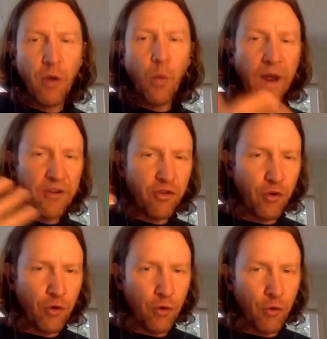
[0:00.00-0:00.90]
went
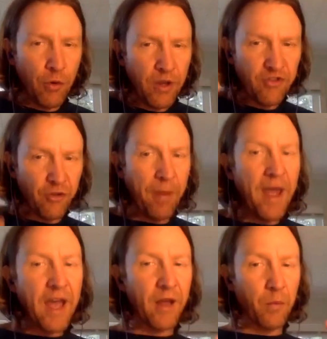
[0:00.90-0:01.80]
to
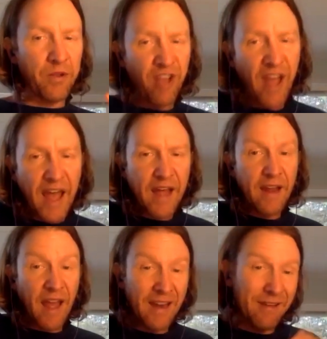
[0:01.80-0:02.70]
Japan, which had,
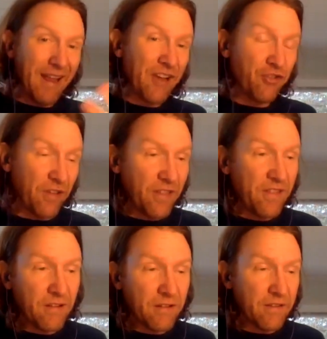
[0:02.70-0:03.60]
and actually
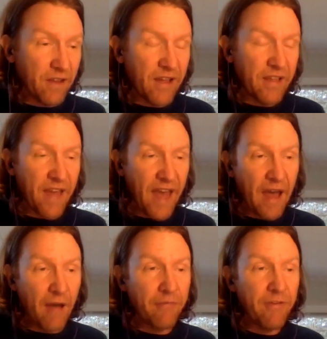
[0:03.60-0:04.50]
still does
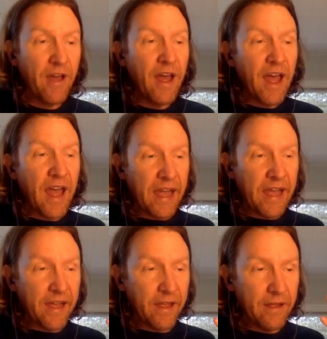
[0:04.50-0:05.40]
have,
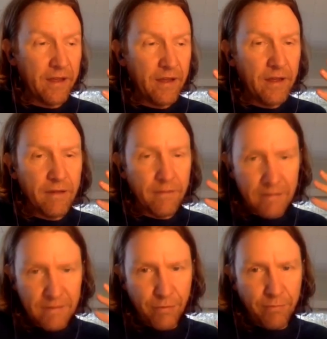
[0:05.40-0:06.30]
a
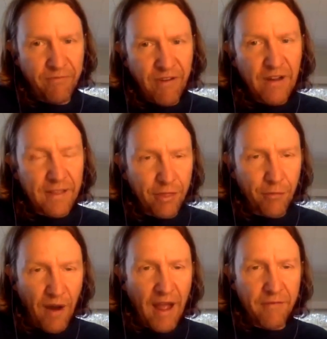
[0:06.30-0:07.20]
fairly
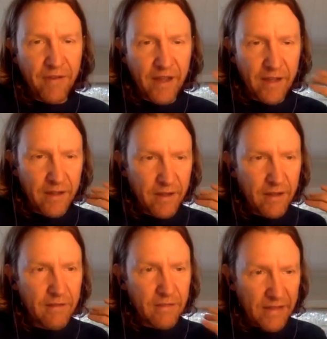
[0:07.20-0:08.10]
thriving
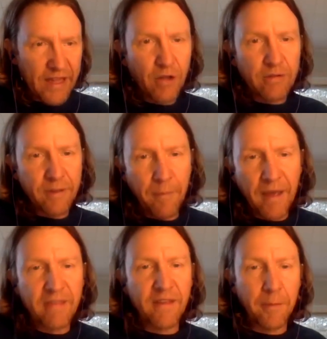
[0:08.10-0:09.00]
legal
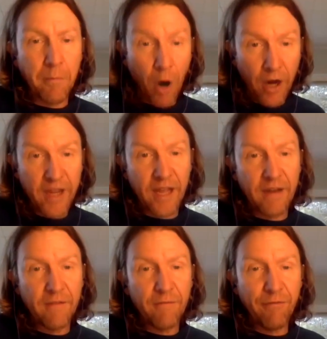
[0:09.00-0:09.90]
domestic market
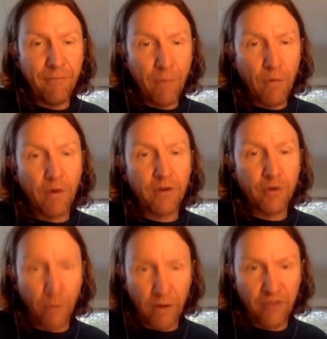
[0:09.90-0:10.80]
for
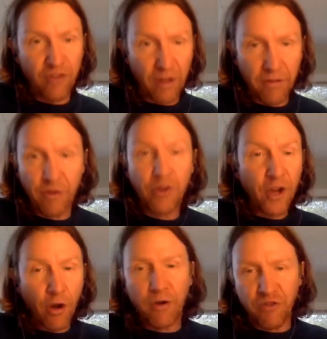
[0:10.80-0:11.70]
tortoiseshell. So you
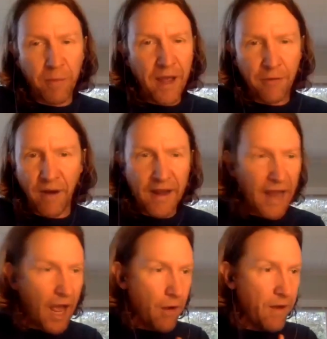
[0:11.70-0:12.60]
can go to Japan right
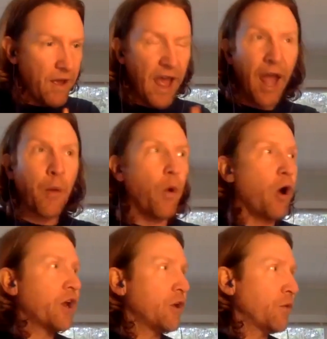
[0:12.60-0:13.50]
now and
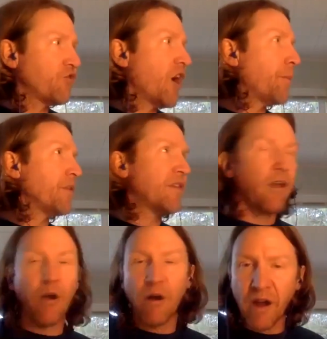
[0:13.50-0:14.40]
walk into a shop and see
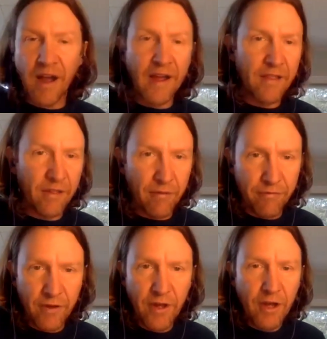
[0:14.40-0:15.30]
all kinds of
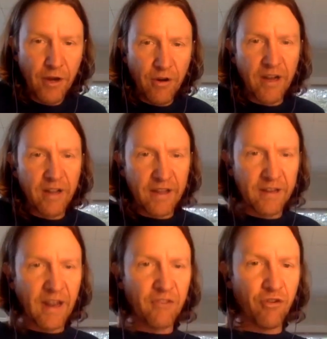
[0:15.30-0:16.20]
critically
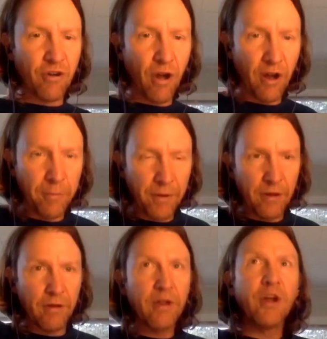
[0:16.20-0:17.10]
endangered
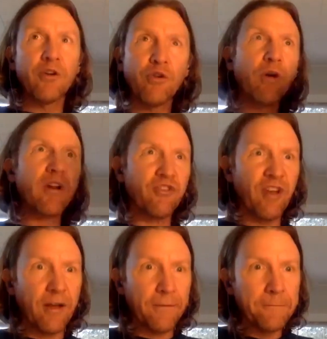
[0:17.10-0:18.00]
hawksbill
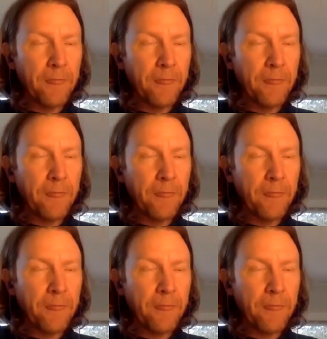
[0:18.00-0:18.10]
tortoiseshell.